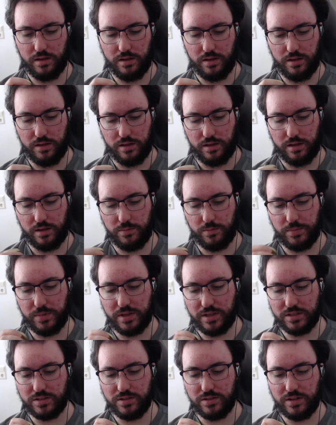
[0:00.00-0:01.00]

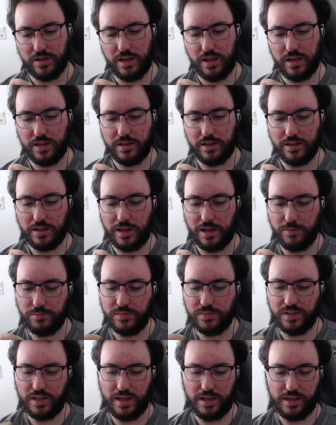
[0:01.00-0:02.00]
Because today I'm
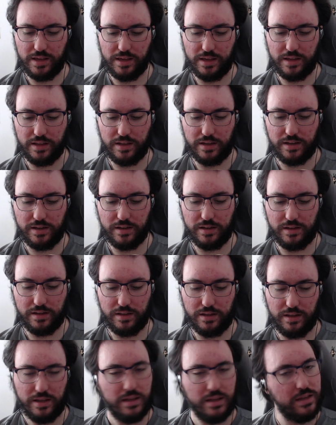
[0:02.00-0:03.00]
taking it
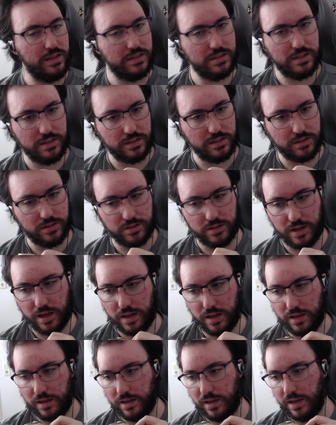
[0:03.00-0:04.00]
easy
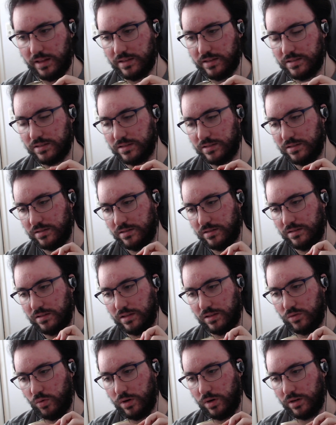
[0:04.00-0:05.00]
today. It's the
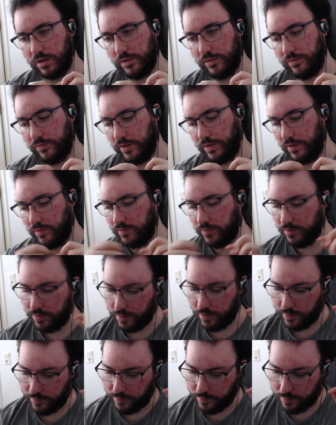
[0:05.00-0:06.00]
25th
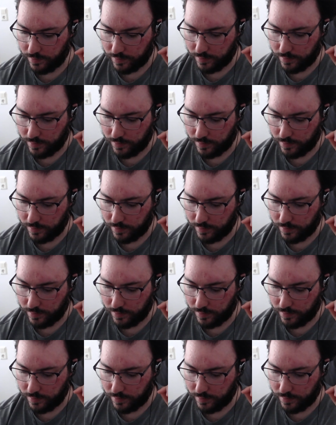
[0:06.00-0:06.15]
of